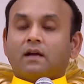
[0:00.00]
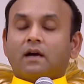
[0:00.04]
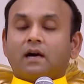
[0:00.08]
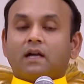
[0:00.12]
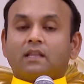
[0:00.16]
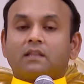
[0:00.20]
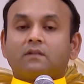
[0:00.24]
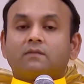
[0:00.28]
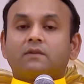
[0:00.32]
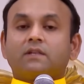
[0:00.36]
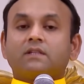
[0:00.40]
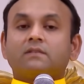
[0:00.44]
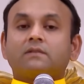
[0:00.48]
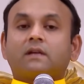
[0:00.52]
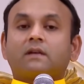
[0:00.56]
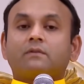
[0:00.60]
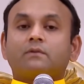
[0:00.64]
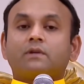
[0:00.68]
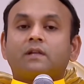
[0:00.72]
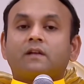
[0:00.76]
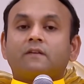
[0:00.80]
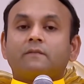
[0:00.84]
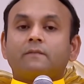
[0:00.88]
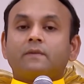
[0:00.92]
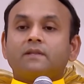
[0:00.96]
Otherwise, I
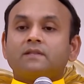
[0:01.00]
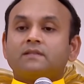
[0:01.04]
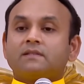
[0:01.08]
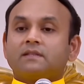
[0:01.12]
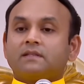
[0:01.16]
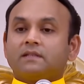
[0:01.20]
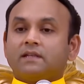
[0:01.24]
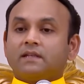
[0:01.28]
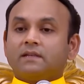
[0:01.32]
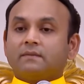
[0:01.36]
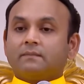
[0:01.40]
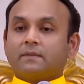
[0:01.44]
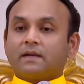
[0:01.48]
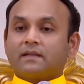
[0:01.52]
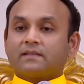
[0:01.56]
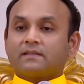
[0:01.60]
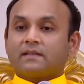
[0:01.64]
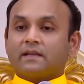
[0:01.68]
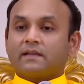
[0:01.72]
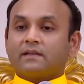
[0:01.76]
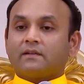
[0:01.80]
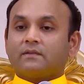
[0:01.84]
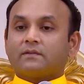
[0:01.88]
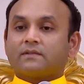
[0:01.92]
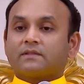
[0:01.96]
would have been sitting by
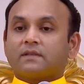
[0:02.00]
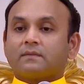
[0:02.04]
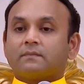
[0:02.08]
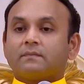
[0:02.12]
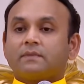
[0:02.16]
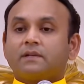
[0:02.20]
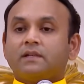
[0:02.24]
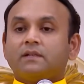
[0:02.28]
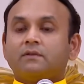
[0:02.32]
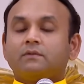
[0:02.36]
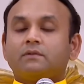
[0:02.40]
side of somebody